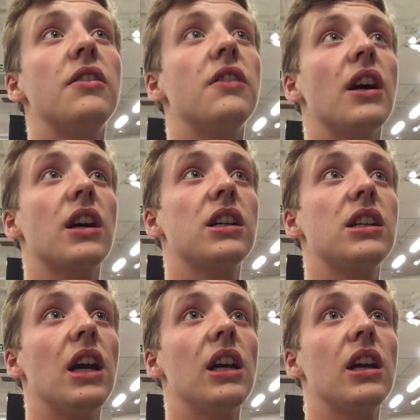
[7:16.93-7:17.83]

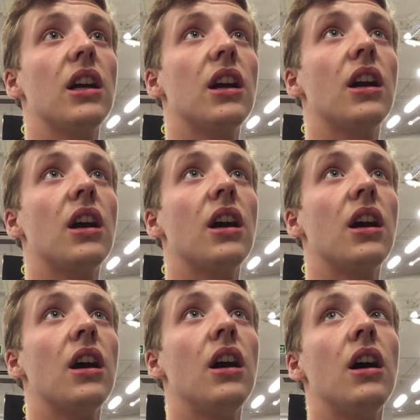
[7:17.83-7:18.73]
fuck's sake.
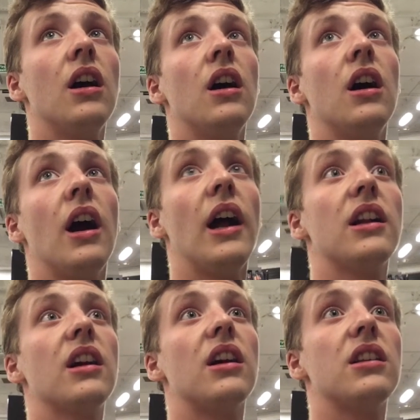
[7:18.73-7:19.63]

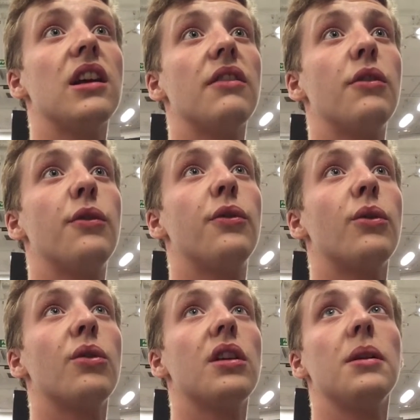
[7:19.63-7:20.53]
Head guard there
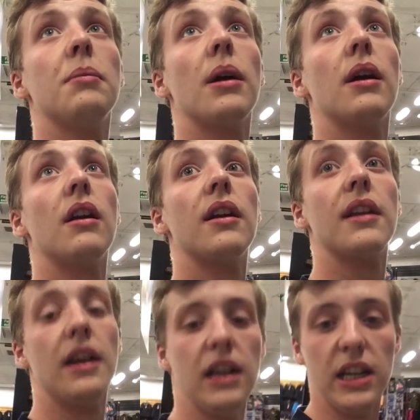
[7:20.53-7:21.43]
for
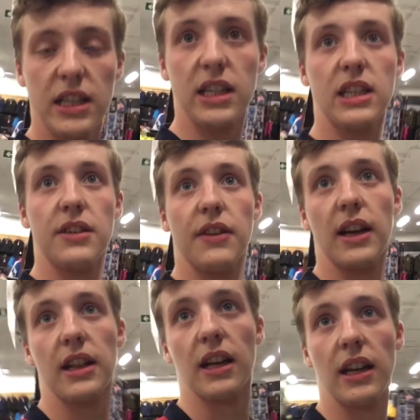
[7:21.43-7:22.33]
£14.99. See, it's the
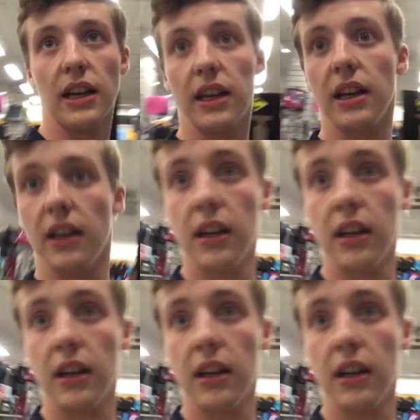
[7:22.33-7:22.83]
fact that like,